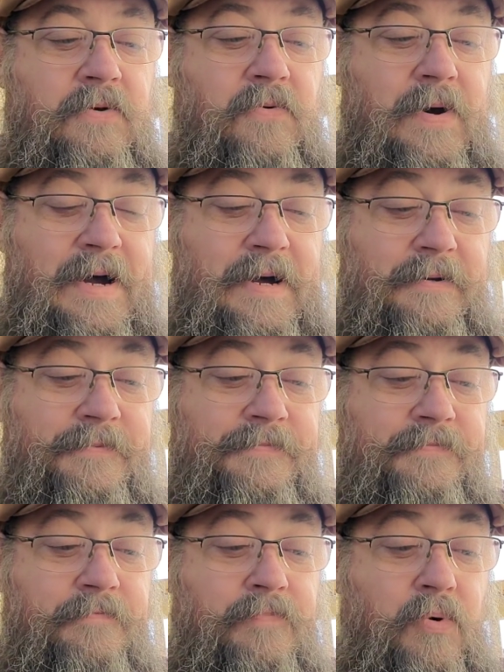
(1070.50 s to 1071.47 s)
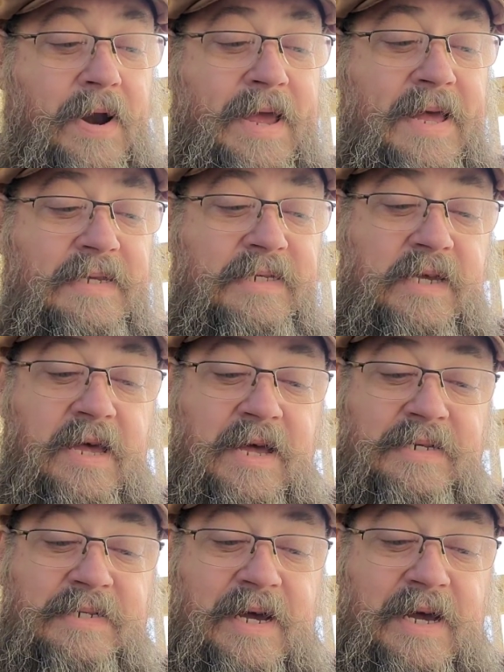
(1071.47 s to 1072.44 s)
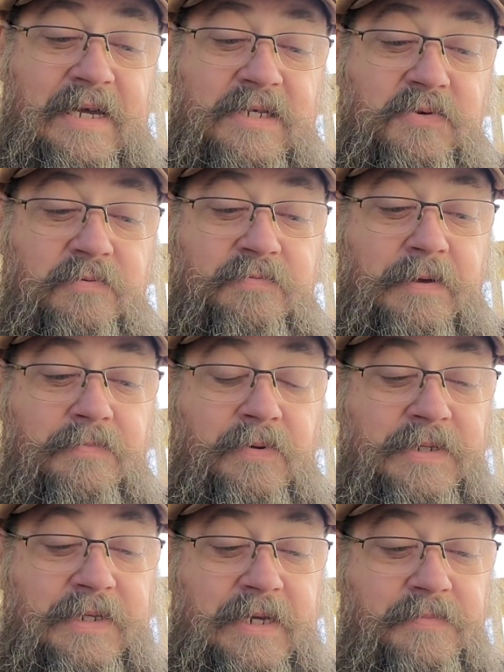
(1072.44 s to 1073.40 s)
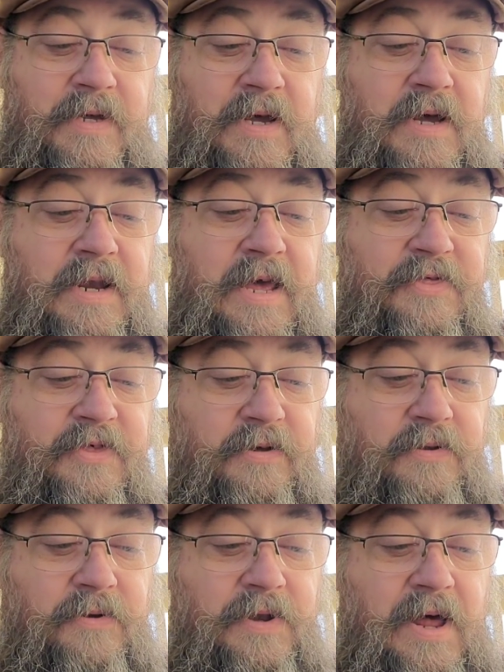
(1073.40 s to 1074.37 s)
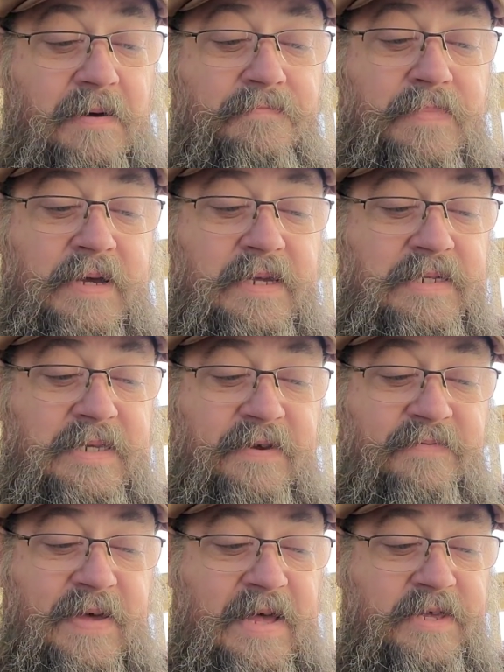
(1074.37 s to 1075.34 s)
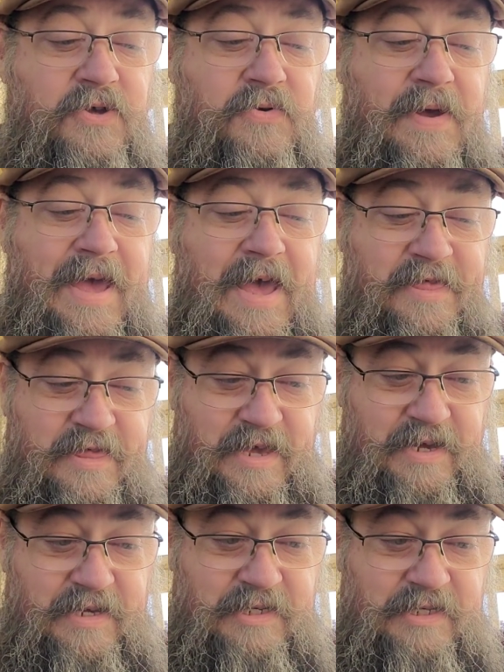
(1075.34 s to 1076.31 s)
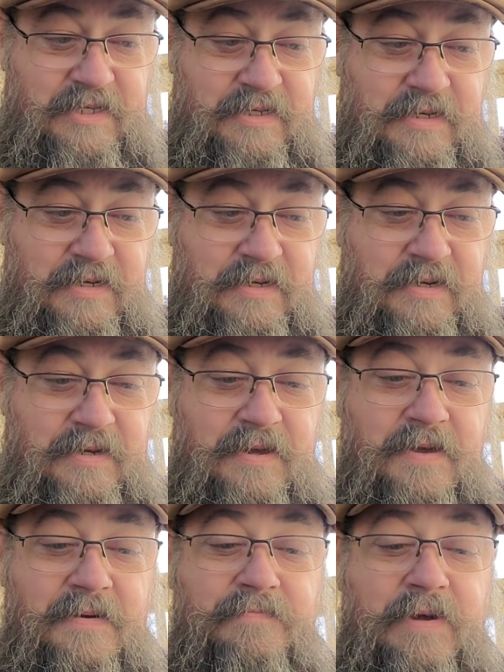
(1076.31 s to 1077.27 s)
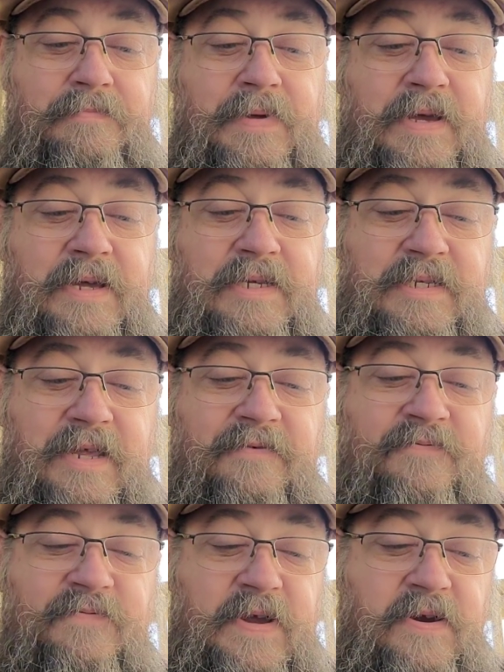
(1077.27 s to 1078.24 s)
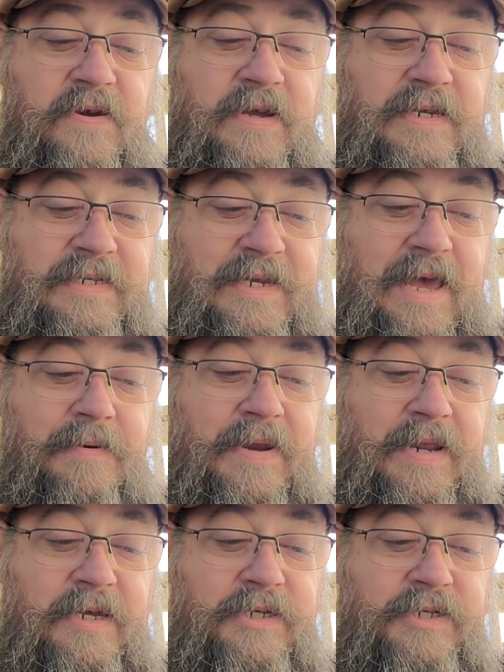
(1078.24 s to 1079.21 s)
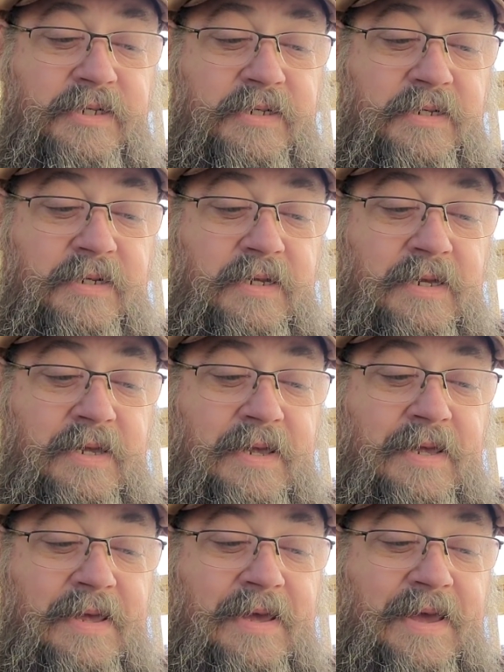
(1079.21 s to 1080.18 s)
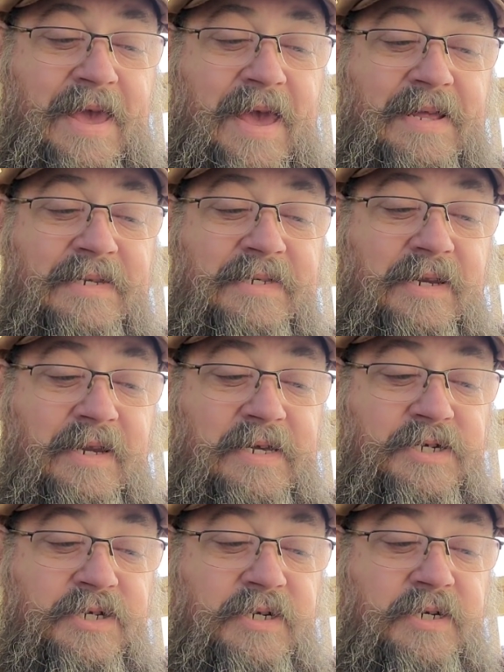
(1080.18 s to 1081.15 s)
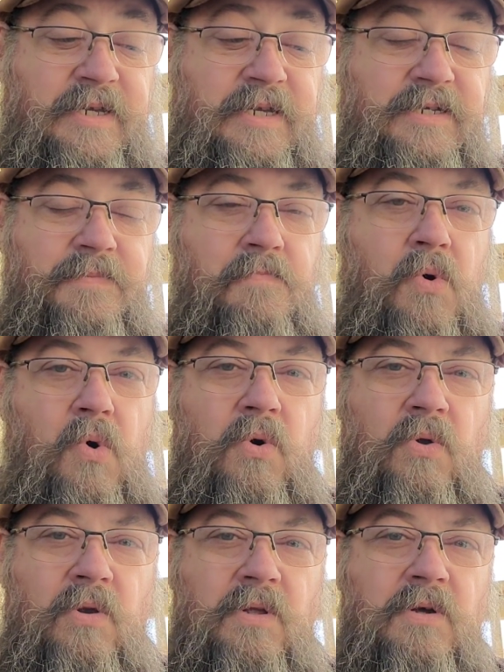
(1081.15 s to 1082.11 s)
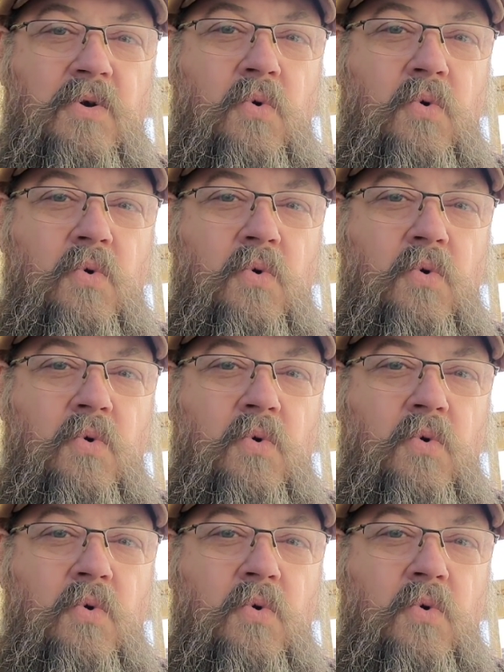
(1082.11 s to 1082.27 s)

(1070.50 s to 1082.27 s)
Wow. Brands cut ties with people deemed unethical, not because they value ethics, but because they fear contamination. Cancellation is moral